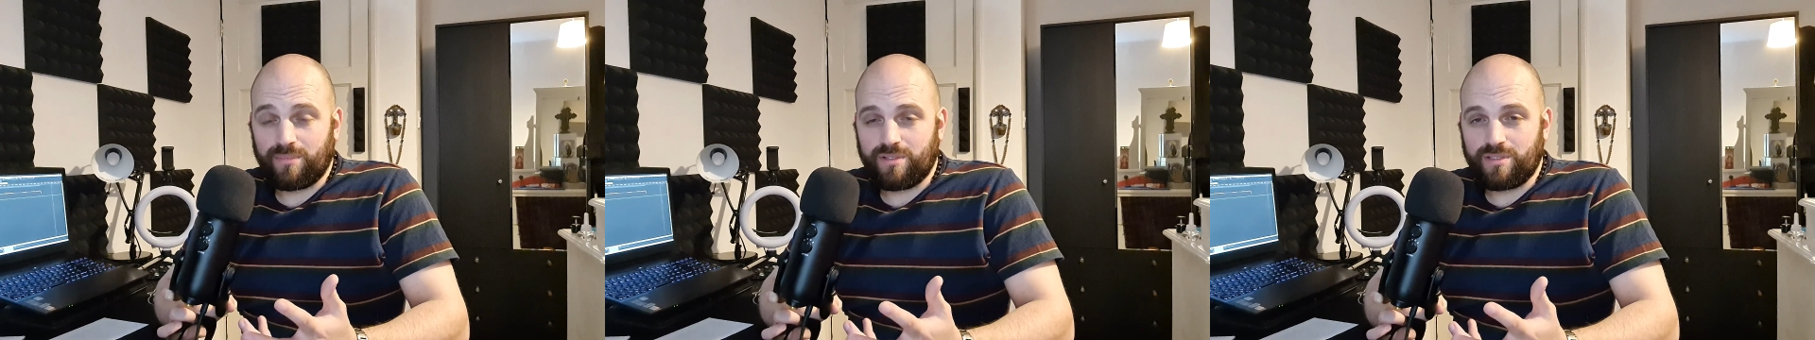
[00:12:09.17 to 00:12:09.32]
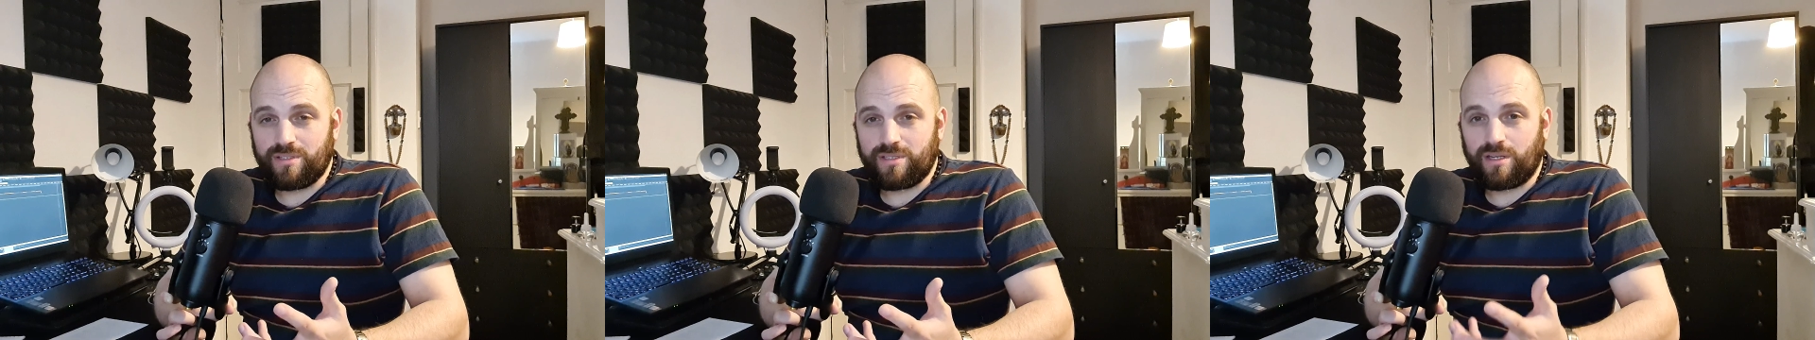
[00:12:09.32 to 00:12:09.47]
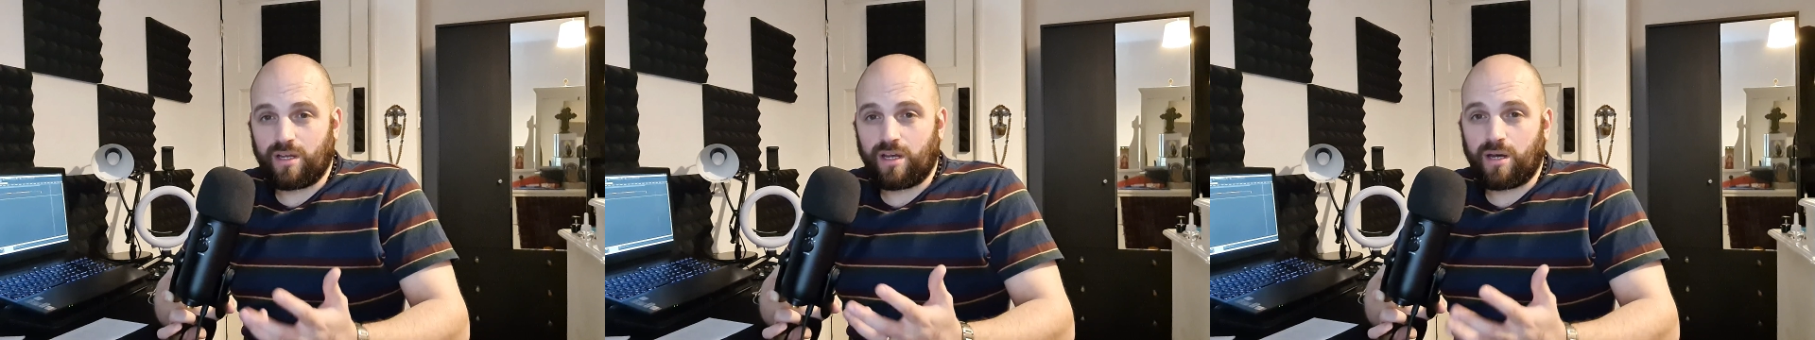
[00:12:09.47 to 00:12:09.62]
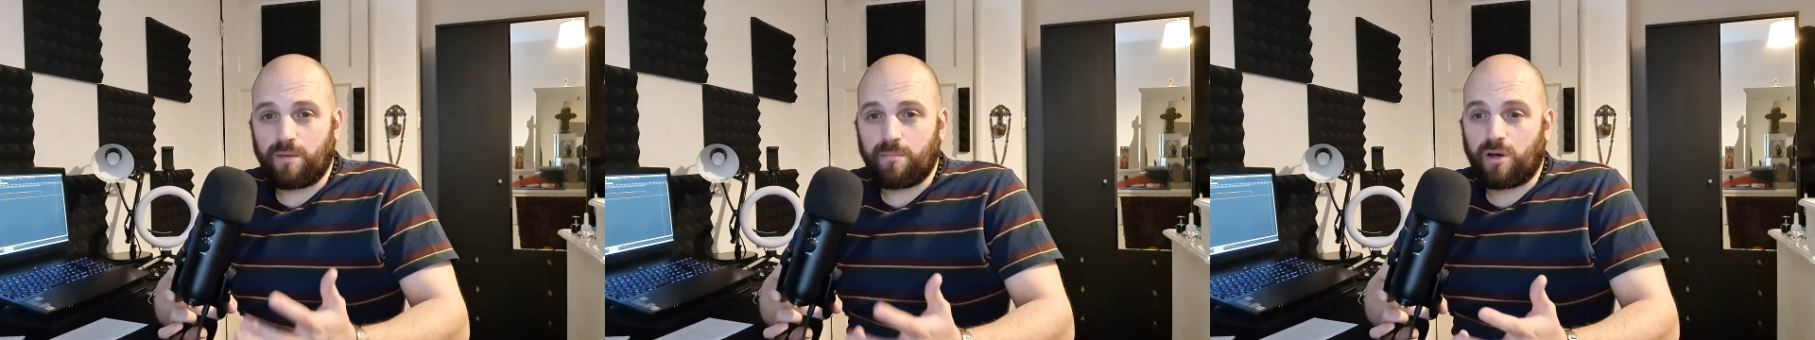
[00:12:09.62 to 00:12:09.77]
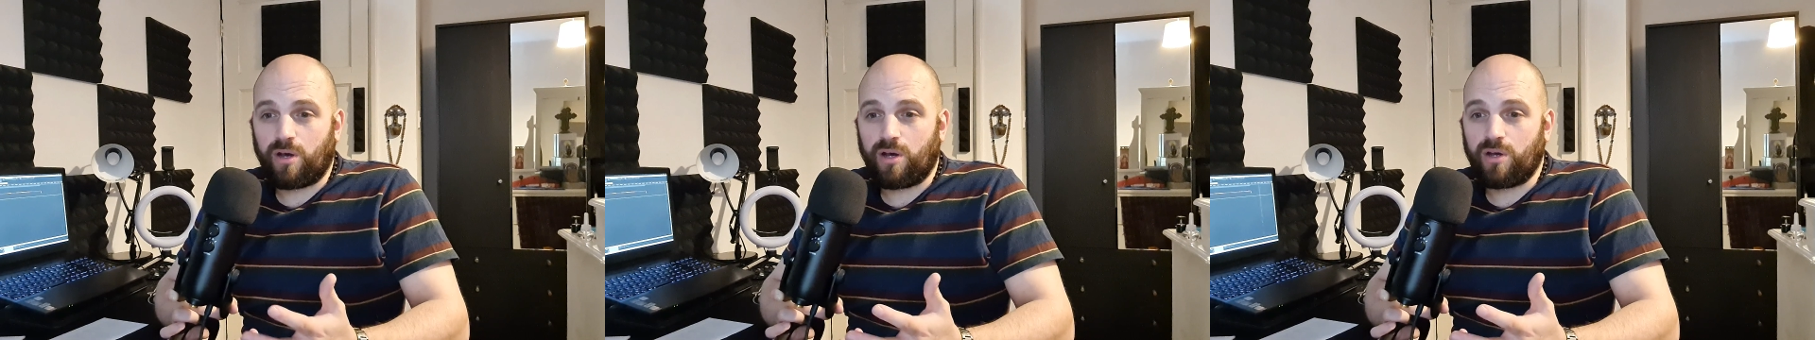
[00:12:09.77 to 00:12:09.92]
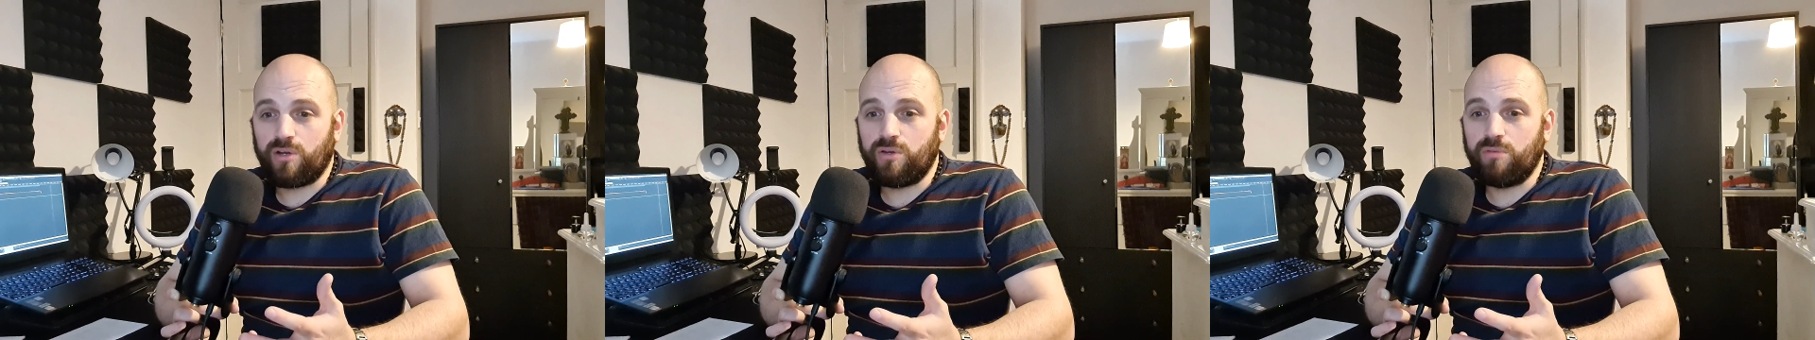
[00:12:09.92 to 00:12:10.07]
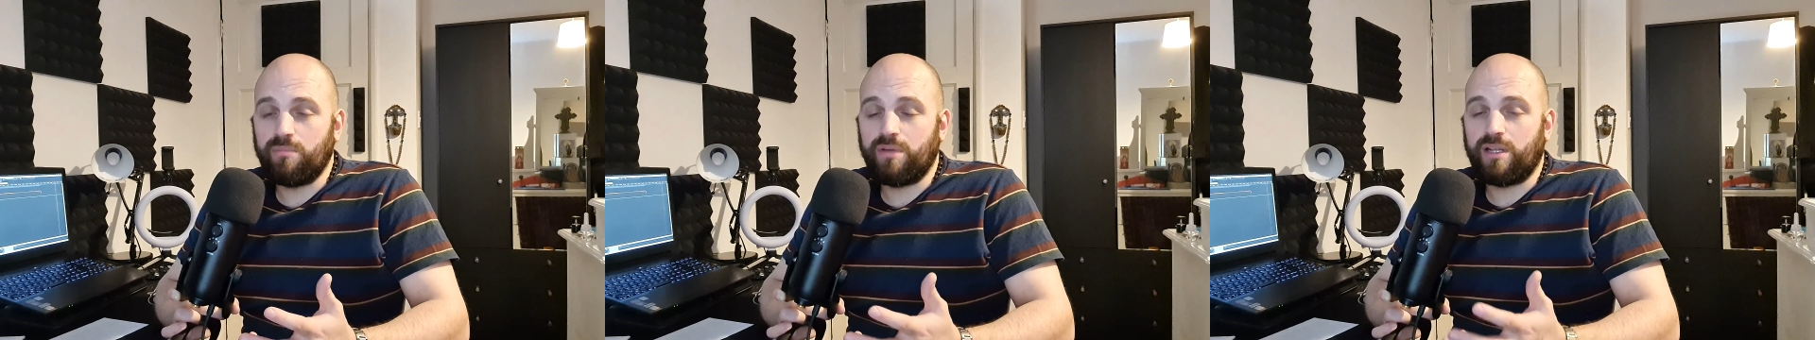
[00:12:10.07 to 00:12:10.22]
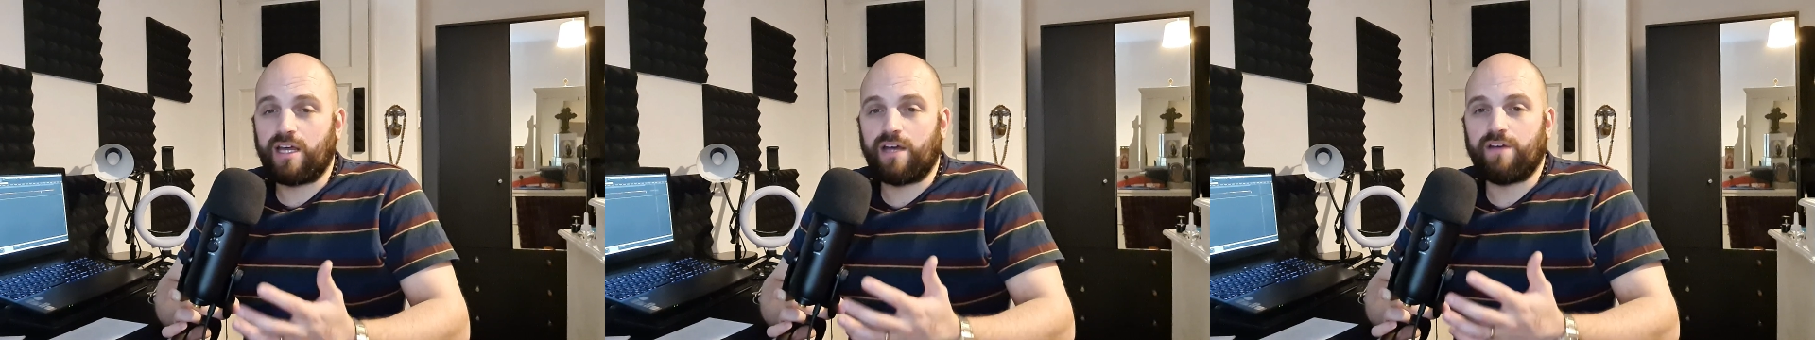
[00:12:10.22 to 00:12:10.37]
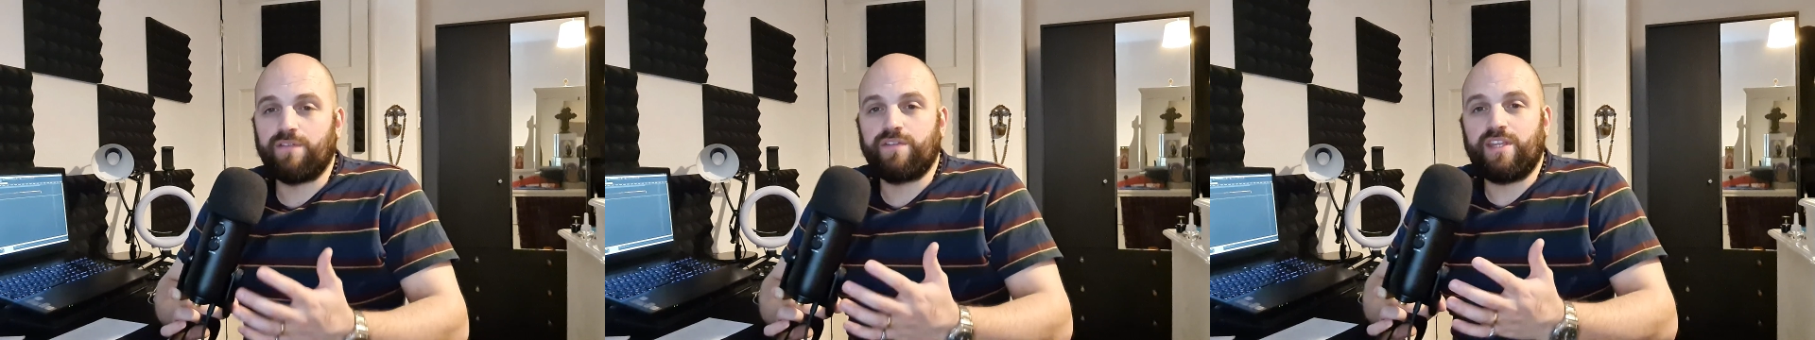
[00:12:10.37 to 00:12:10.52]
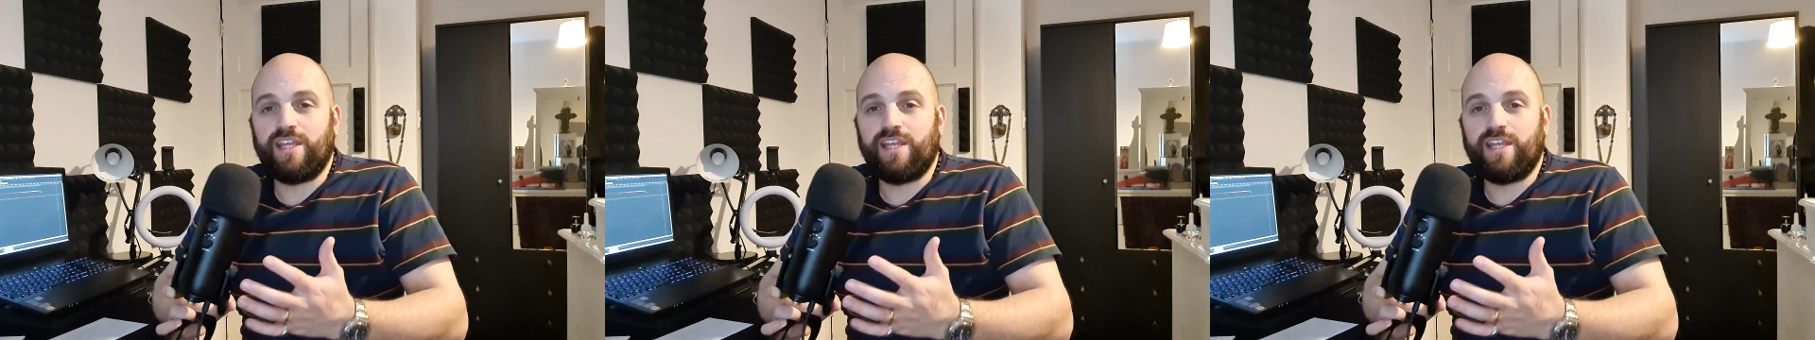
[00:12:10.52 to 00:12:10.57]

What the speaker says: to come home and have